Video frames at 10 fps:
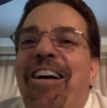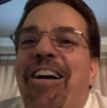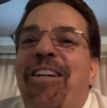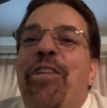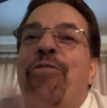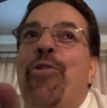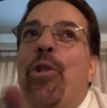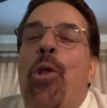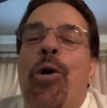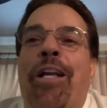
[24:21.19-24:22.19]
a different
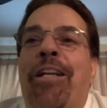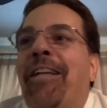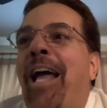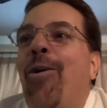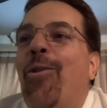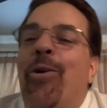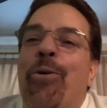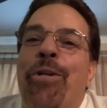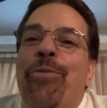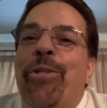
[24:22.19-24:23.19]
look outlook
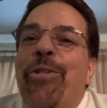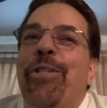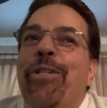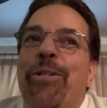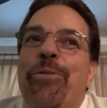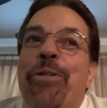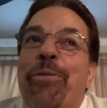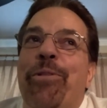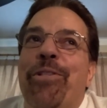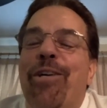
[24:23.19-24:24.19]
when when you're dealing
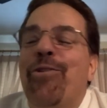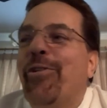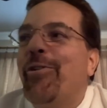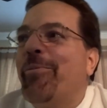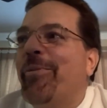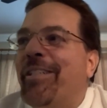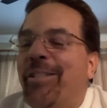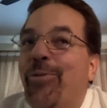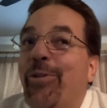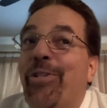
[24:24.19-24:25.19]
with massage therapy
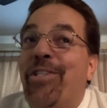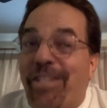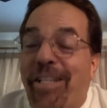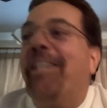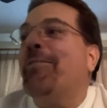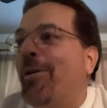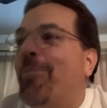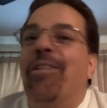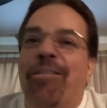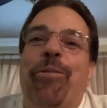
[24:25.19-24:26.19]
it's really stinky
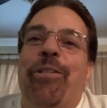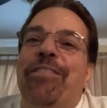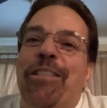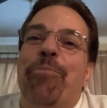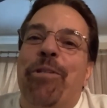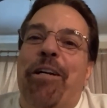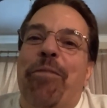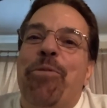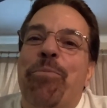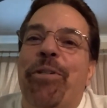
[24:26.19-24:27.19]
public but
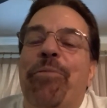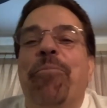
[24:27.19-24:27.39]
sometimes but